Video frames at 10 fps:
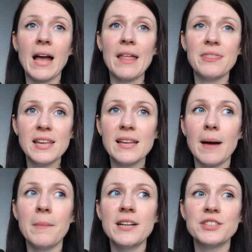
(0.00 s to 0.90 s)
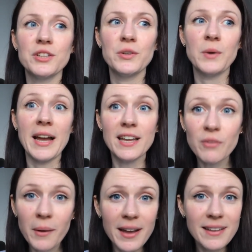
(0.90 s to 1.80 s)
I think I might do a
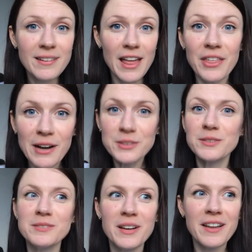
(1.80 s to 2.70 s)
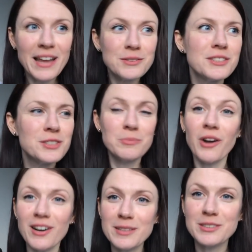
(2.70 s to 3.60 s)
giveaway. 1,000
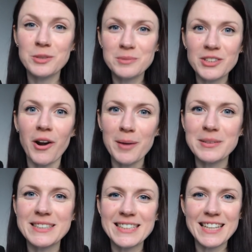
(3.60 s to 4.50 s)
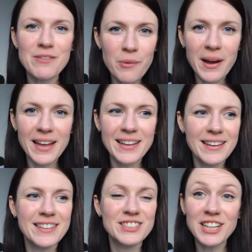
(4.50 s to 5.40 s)
subscribers giveaway.
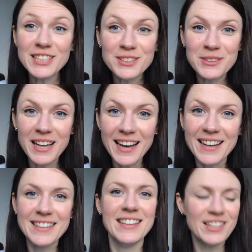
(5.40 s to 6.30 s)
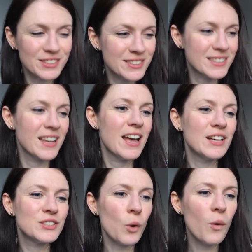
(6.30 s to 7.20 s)
Shall I do that? Yes.
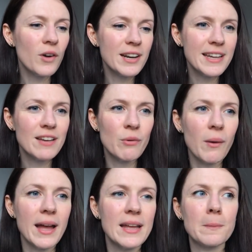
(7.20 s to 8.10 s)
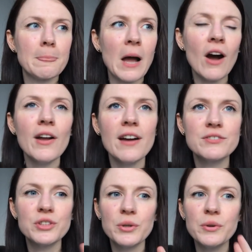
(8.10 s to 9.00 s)
So what can I give away? I have
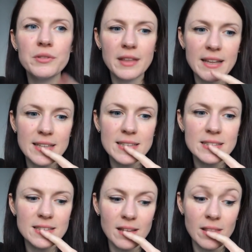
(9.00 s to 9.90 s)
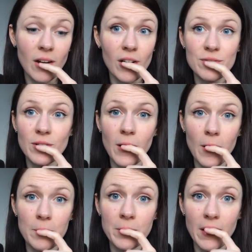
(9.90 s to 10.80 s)
two things that I've
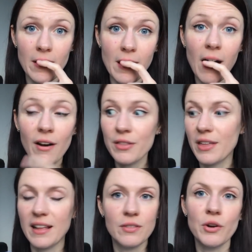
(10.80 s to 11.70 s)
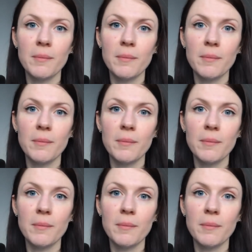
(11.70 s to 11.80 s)
got that I think they're